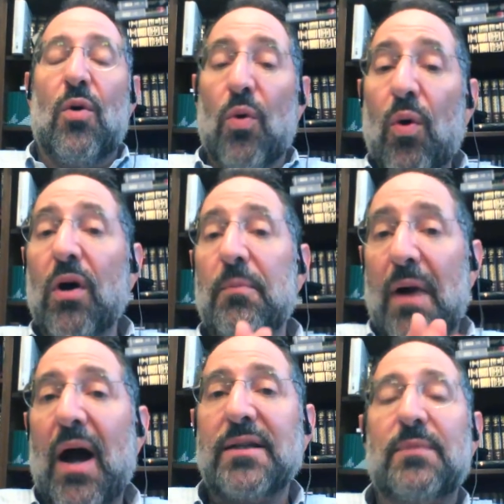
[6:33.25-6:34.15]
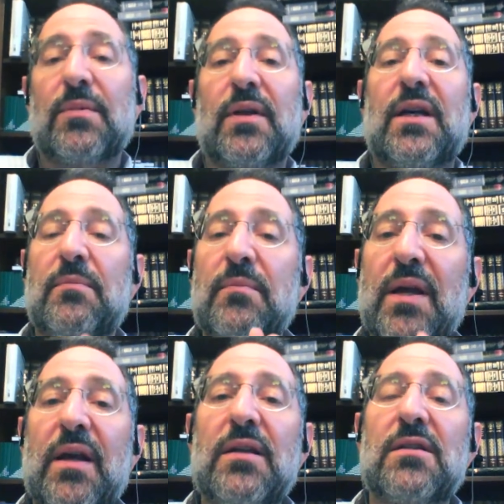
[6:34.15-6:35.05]
Or possibly it
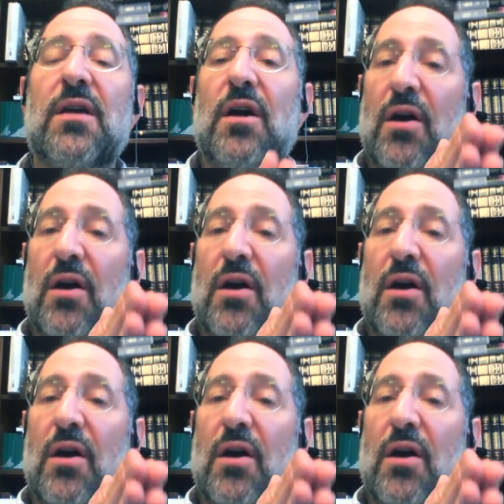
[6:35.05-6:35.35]
means